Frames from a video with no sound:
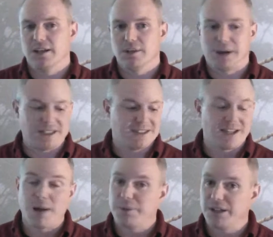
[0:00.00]
I did
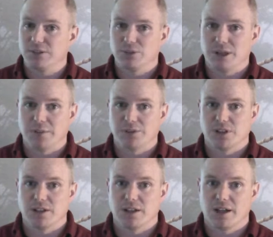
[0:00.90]
not buy this through
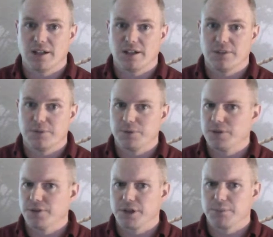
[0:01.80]
Amazon. I got it through
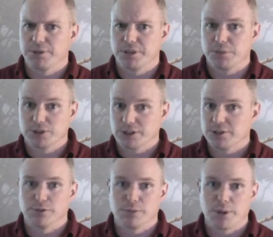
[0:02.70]
another company, which I
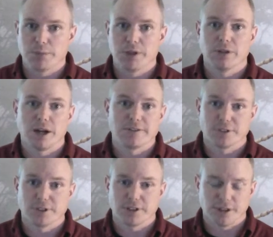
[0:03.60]
don't remember. I have
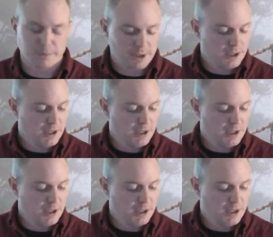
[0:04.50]
to look it up.